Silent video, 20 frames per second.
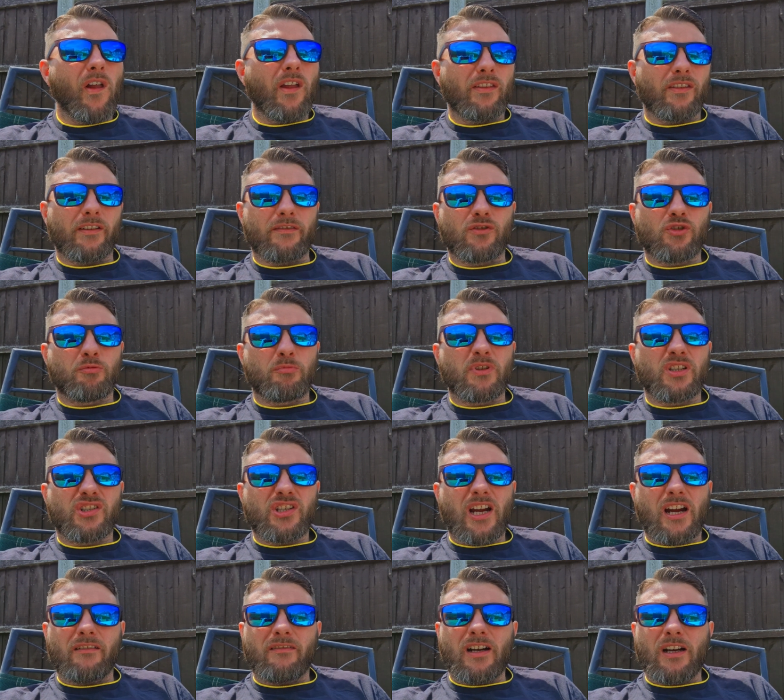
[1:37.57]
they've just been
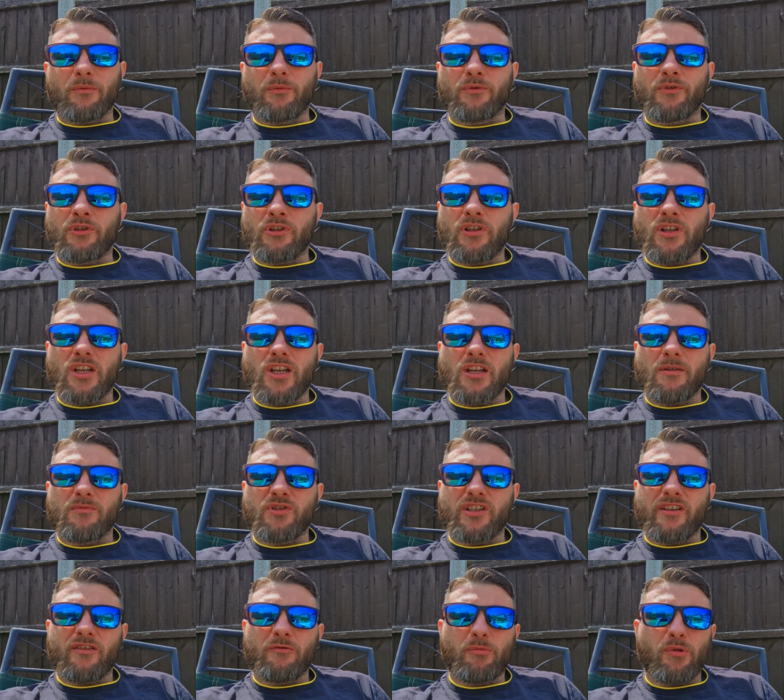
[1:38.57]
sat around
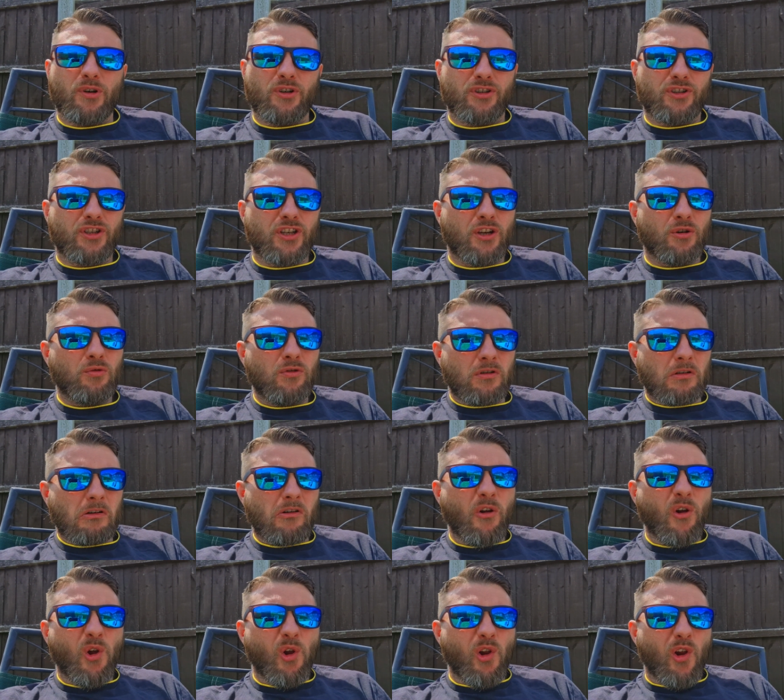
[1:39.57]
0.2.
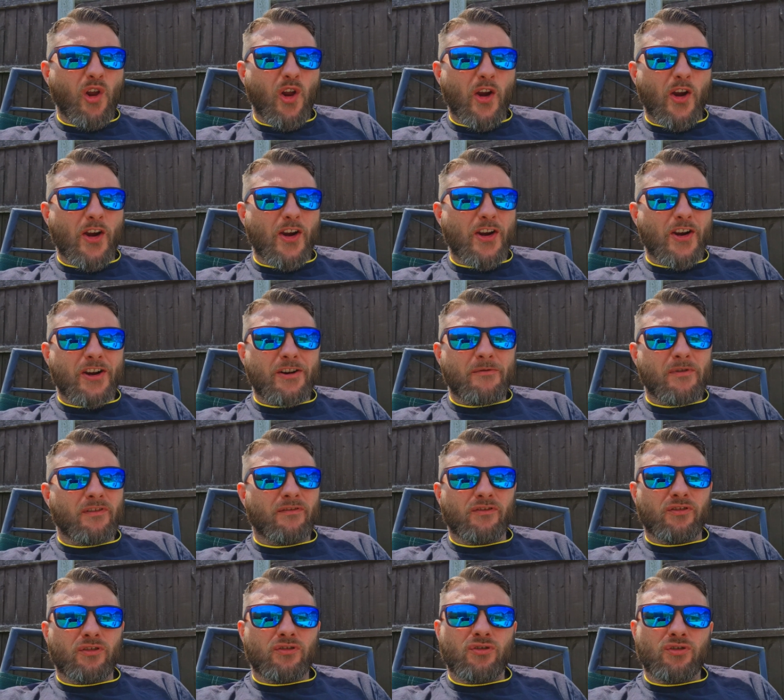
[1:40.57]
And
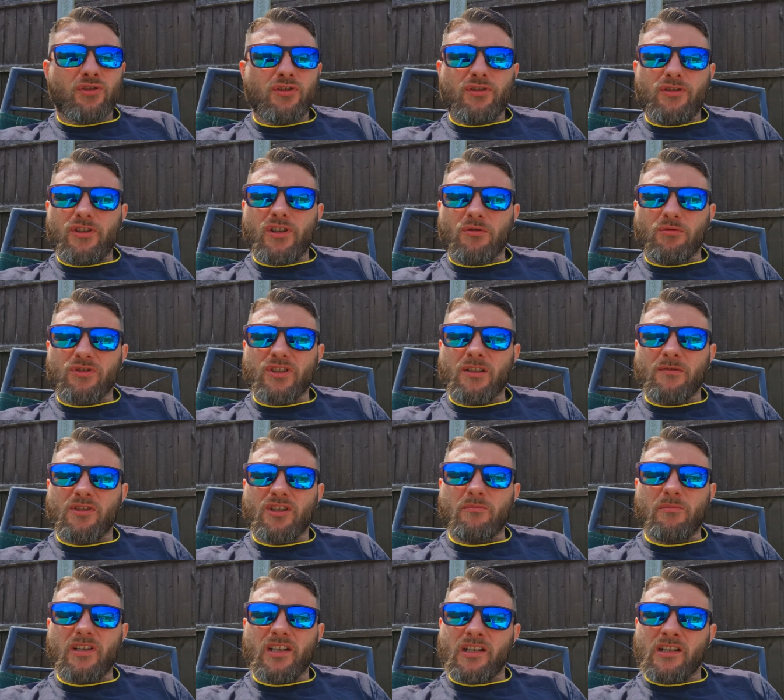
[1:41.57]
they just don't seem to
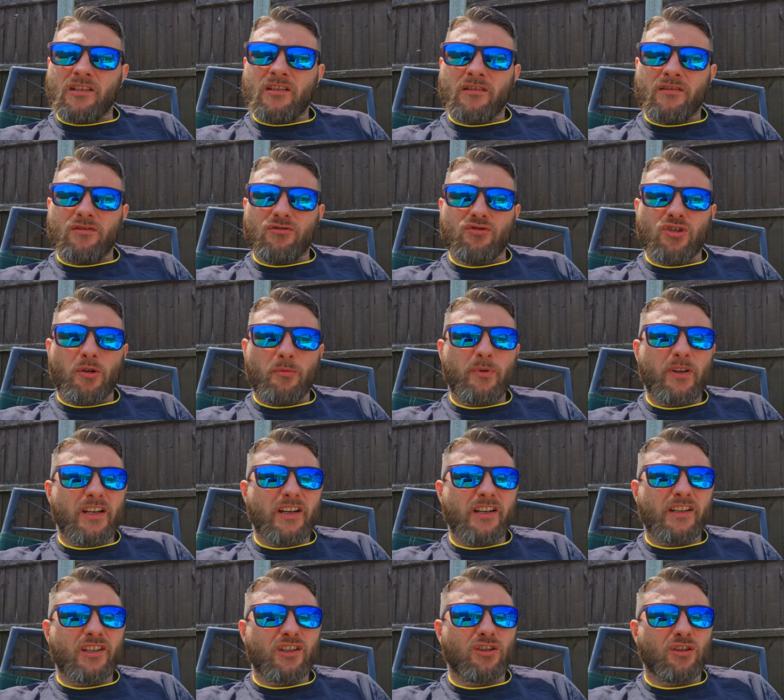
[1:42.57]
be dropping
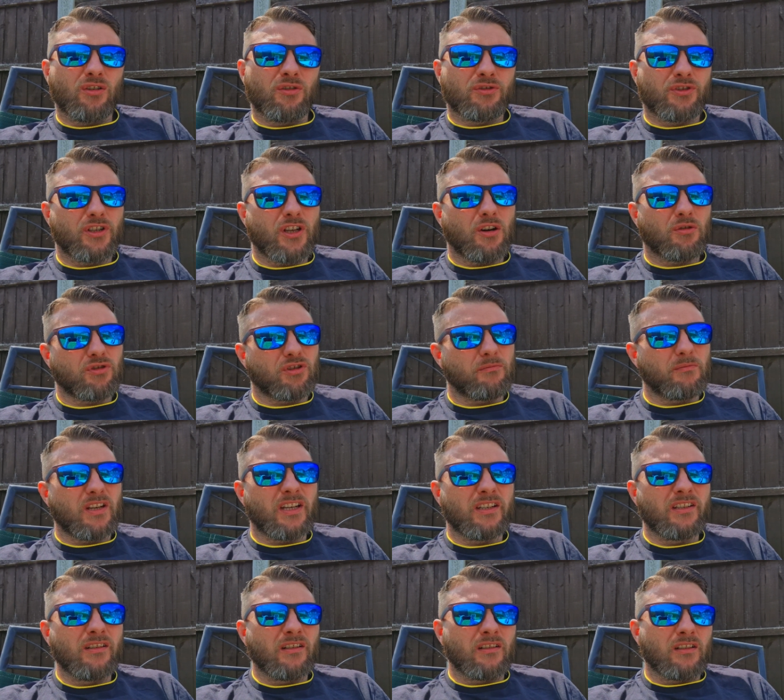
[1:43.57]
any at all. So to
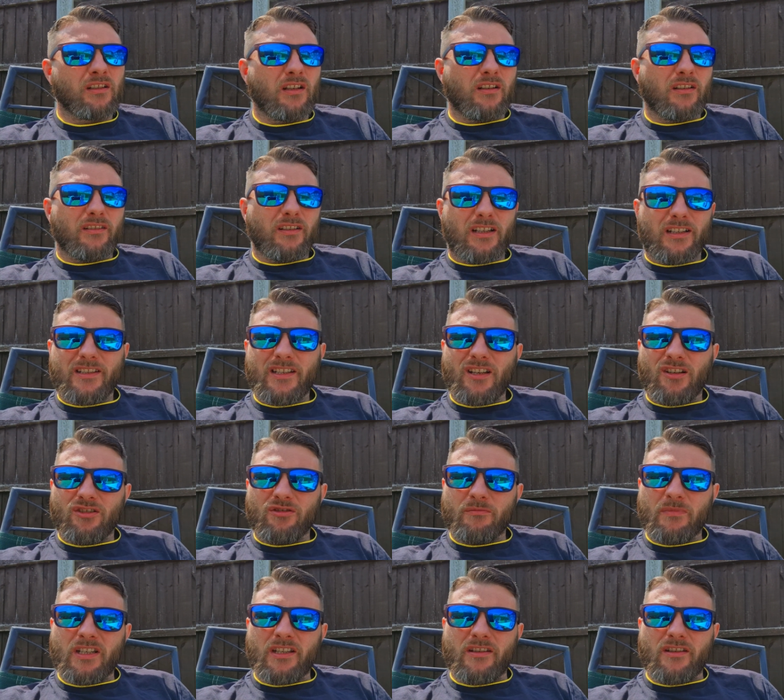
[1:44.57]
me, that tells
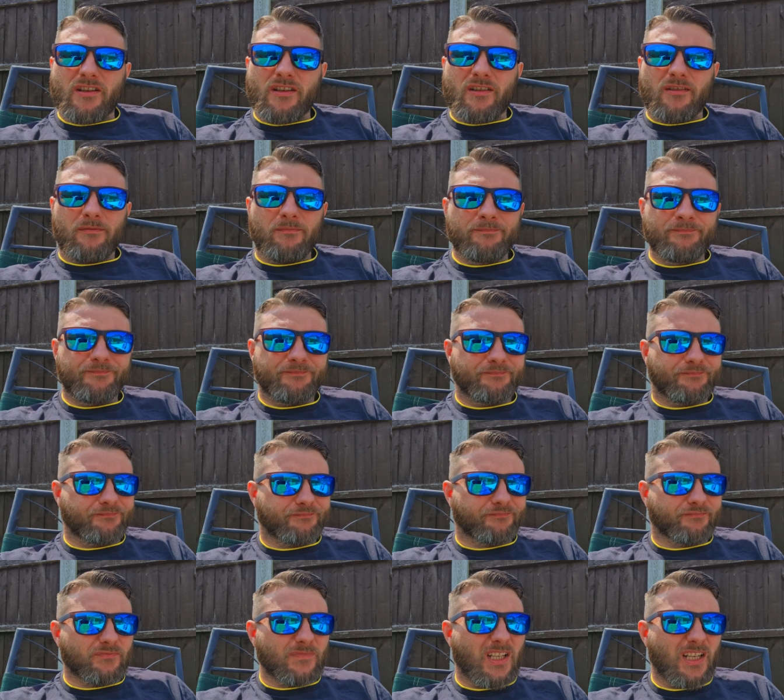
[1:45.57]
me that
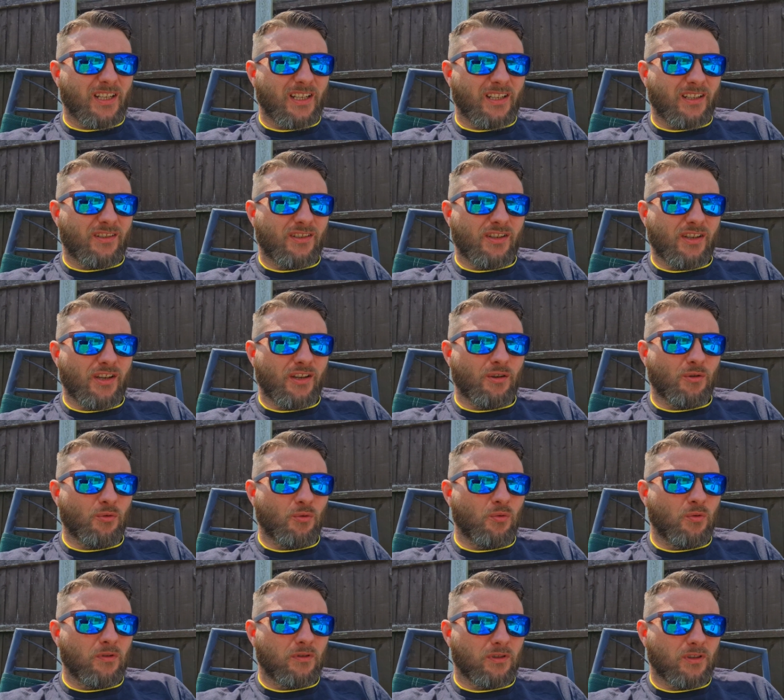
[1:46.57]
I need
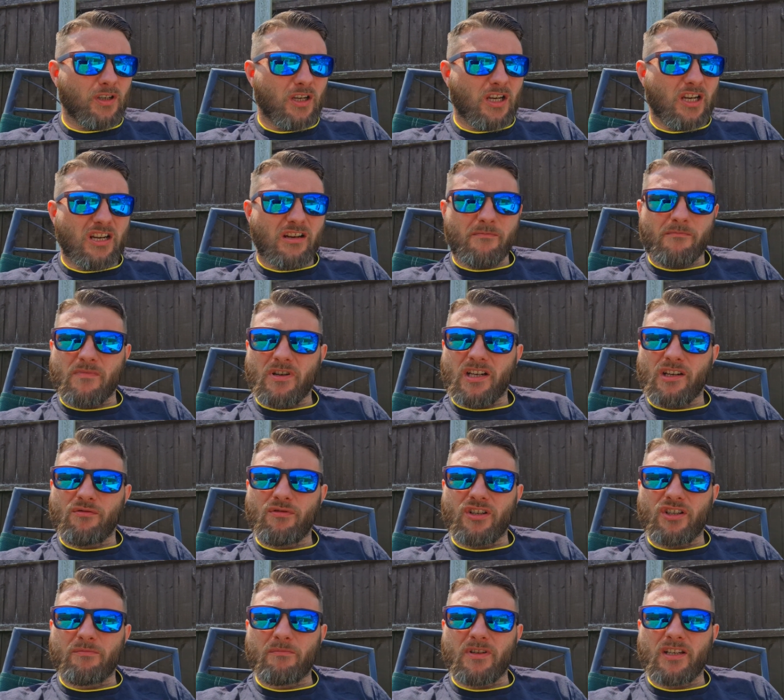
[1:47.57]
to
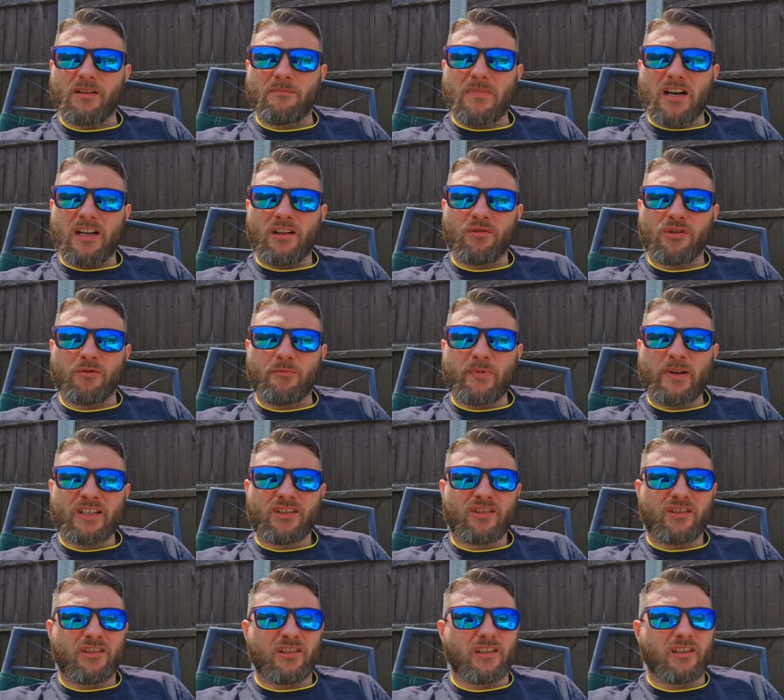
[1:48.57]
increase my
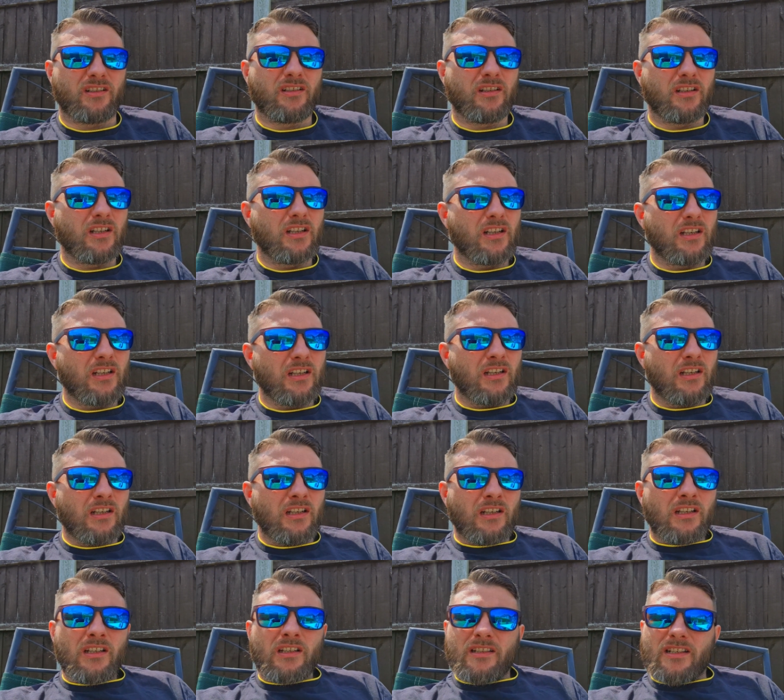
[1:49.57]
biocapacity.
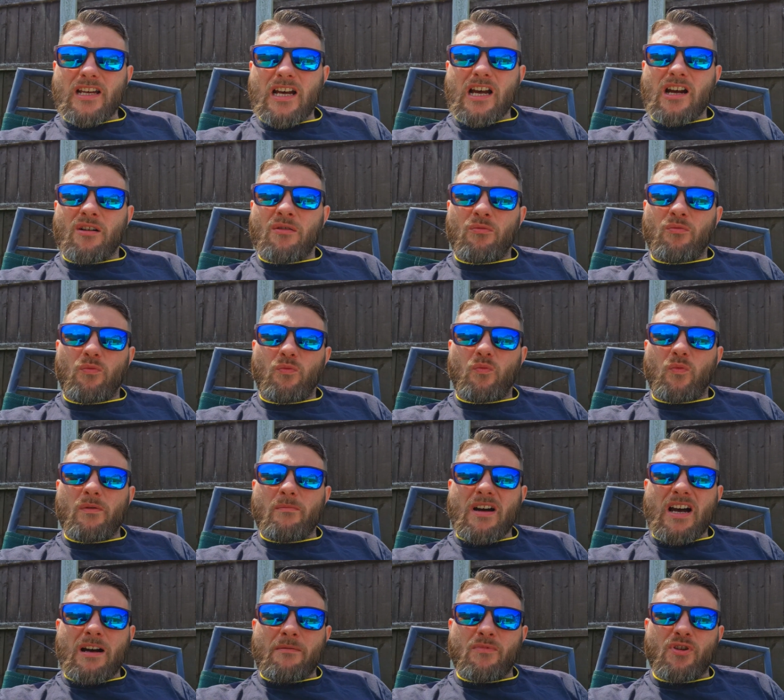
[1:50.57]
Now, with
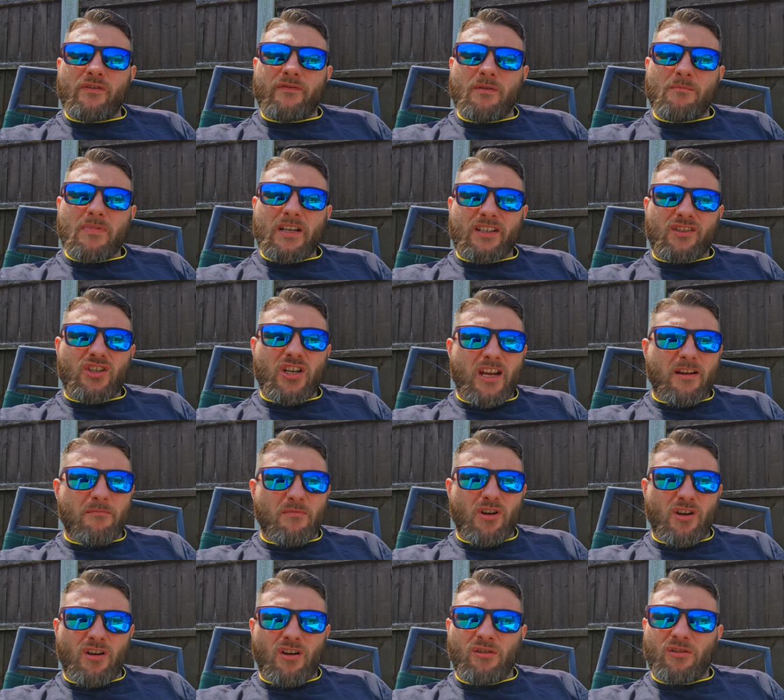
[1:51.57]
my moving bed
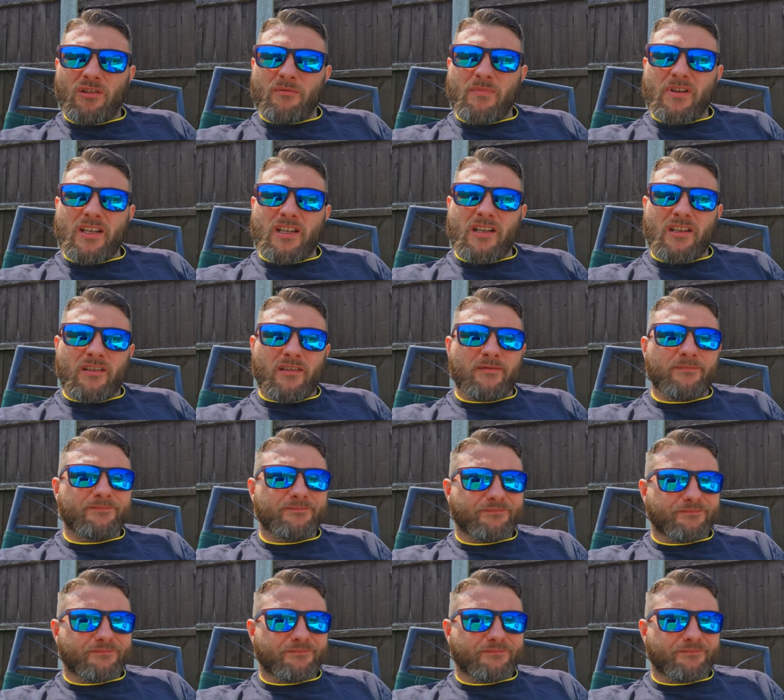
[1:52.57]
chamber only being,